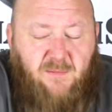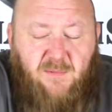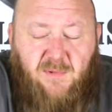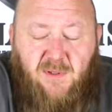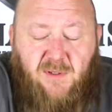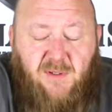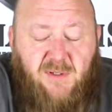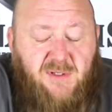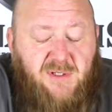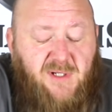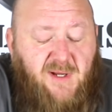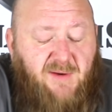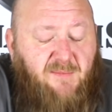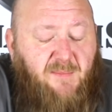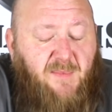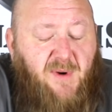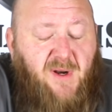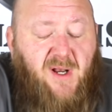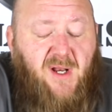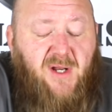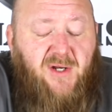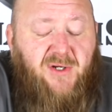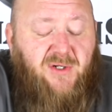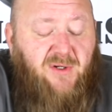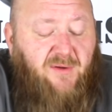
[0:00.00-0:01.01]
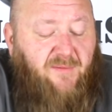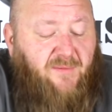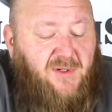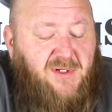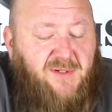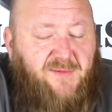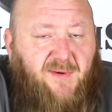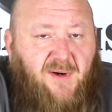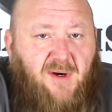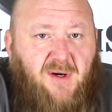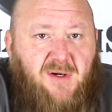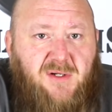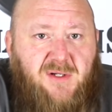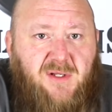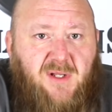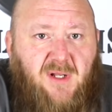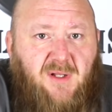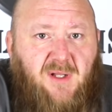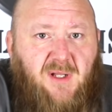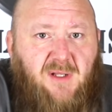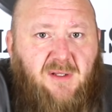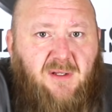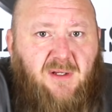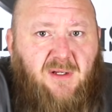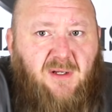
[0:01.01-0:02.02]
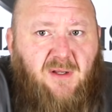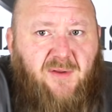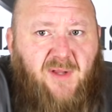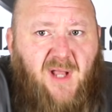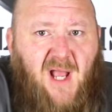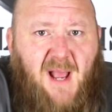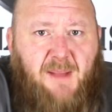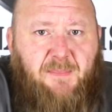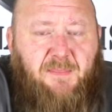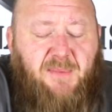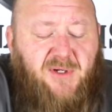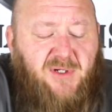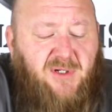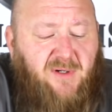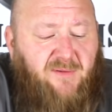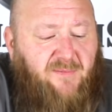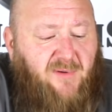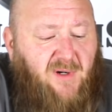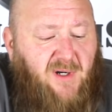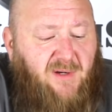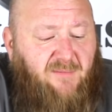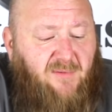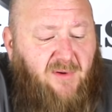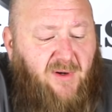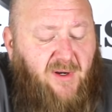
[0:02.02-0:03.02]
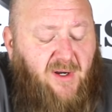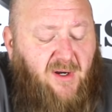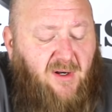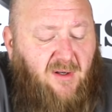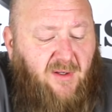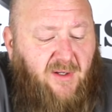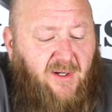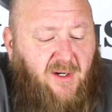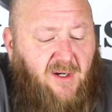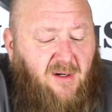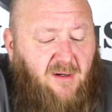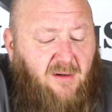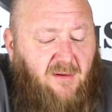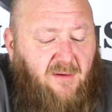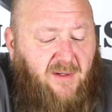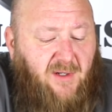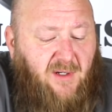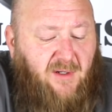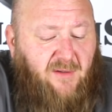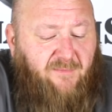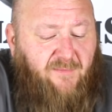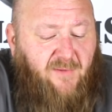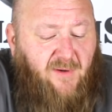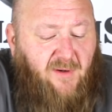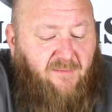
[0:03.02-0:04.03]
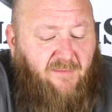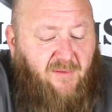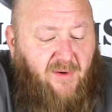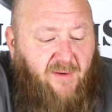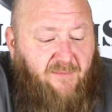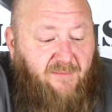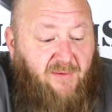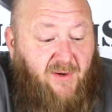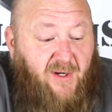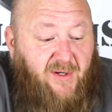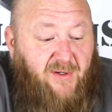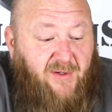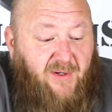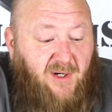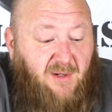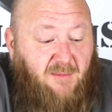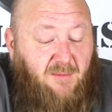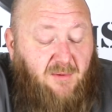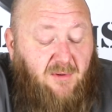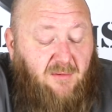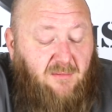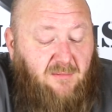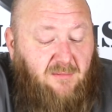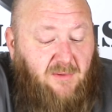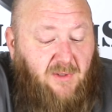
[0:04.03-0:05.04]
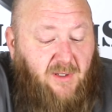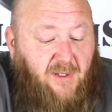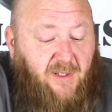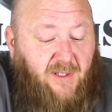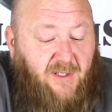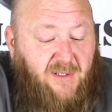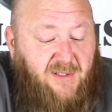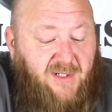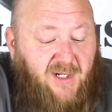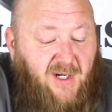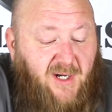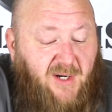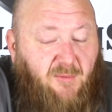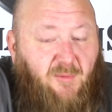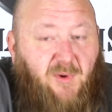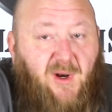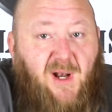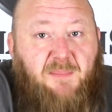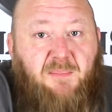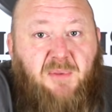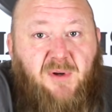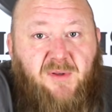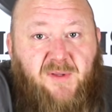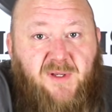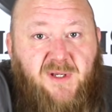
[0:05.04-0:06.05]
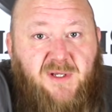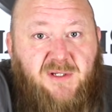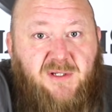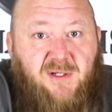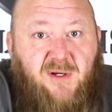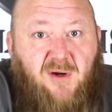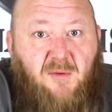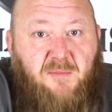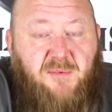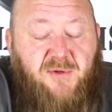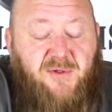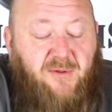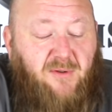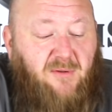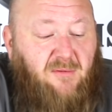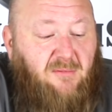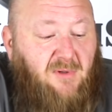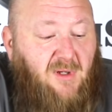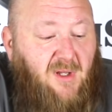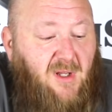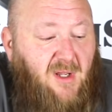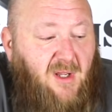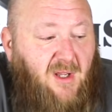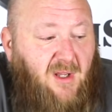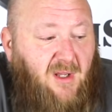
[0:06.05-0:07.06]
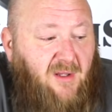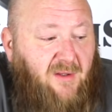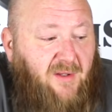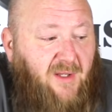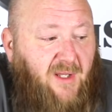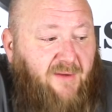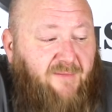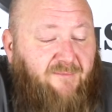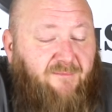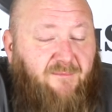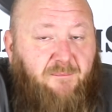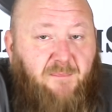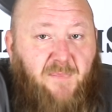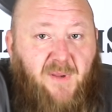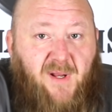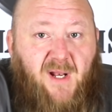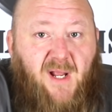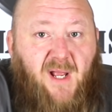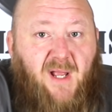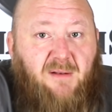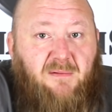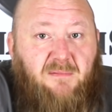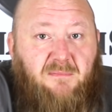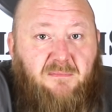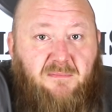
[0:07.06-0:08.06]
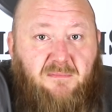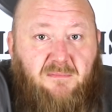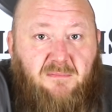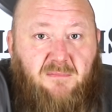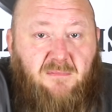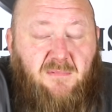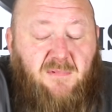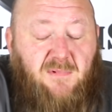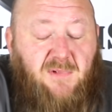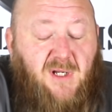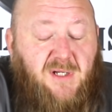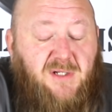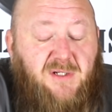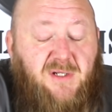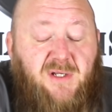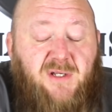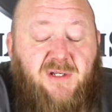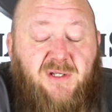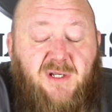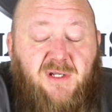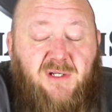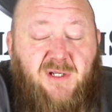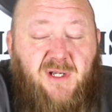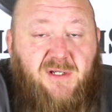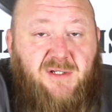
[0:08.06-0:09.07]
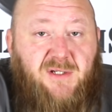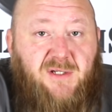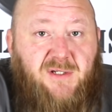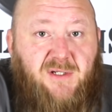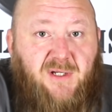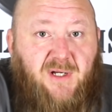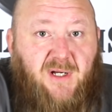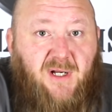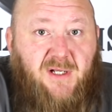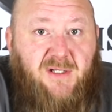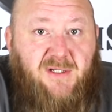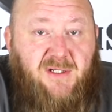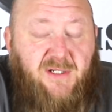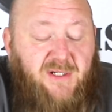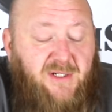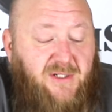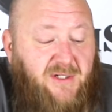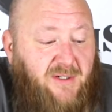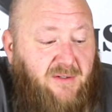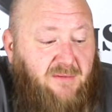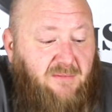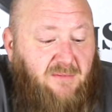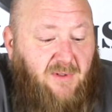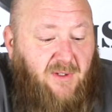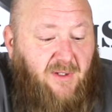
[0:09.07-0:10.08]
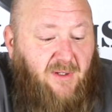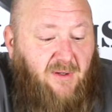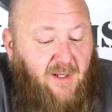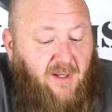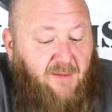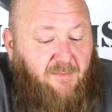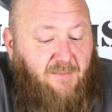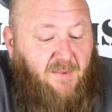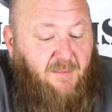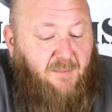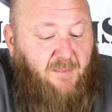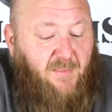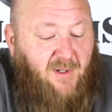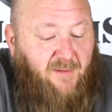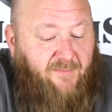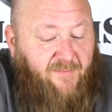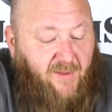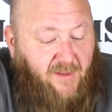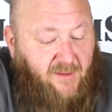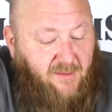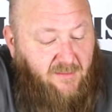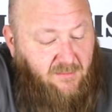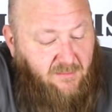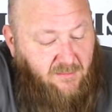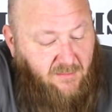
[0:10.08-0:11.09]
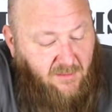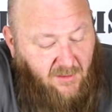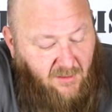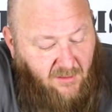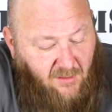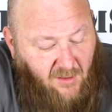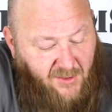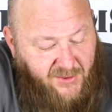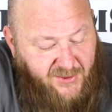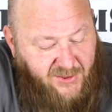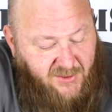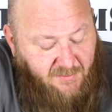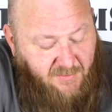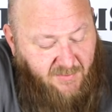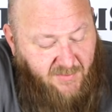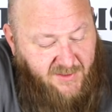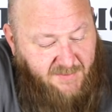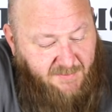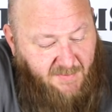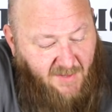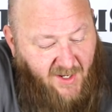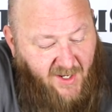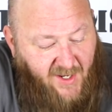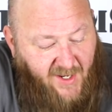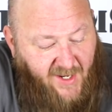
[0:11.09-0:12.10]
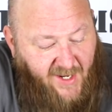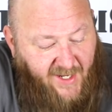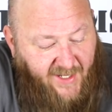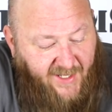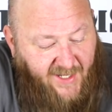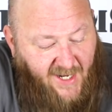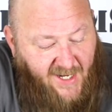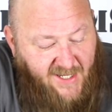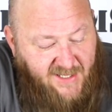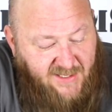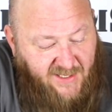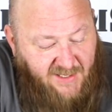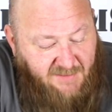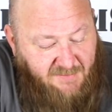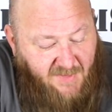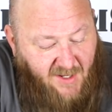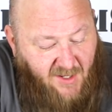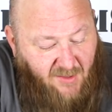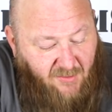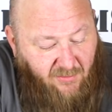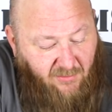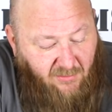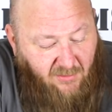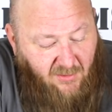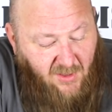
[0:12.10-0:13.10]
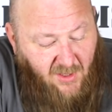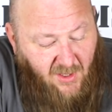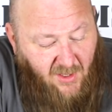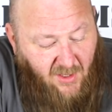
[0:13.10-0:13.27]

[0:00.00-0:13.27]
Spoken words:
there's never been an issue for as far as the optics are very, very clear. They're very, very, very durable, and considering what I put these scopes through, they've been on dozens and dozens of guns each. They've been perfect. Also, it's mounted on a Geissele mount.